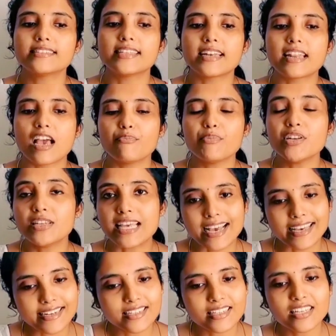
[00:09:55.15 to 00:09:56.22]
that have been
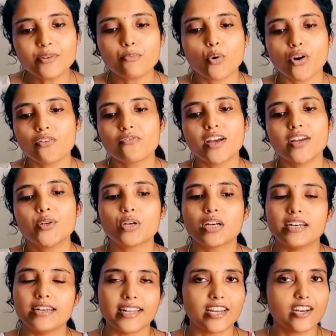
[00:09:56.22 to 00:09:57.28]
directly modified to
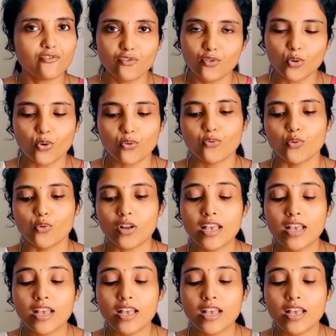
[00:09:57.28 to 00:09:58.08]
contain a fluorophore.